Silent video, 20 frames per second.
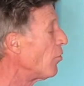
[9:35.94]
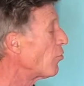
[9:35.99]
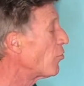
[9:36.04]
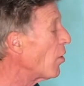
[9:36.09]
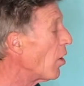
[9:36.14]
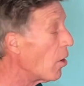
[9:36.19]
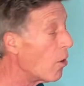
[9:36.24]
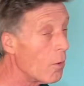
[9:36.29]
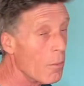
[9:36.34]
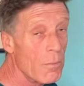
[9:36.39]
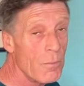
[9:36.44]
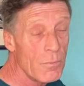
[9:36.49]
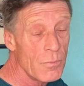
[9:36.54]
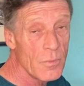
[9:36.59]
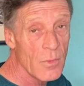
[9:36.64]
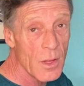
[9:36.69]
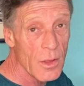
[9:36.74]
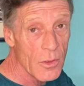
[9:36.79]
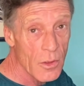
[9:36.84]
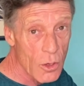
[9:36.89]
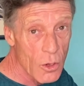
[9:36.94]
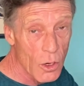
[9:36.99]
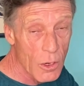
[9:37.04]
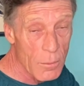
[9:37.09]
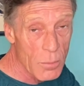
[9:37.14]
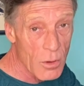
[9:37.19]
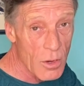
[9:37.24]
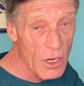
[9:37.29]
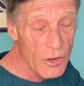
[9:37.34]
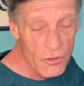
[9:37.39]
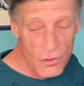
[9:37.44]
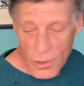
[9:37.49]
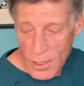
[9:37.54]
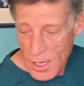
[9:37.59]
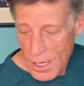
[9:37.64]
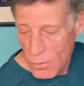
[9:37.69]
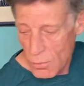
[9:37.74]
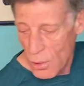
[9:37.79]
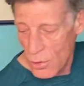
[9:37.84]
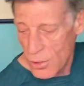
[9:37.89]
So the chord progression
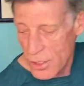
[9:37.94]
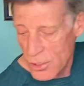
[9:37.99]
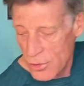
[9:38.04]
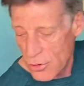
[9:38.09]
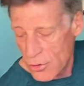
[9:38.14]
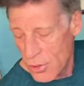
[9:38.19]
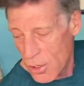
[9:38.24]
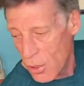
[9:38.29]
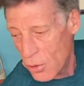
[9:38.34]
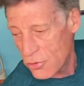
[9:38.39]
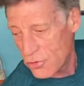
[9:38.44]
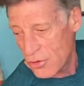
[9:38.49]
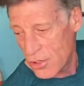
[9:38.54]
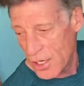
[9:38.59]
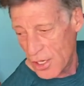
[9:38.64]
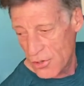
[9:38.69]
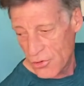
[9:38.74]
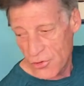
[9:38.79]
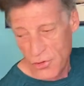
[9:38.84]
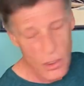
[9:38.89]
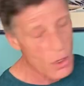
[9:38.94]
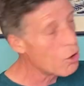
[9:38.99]
that I wrote in your notes is the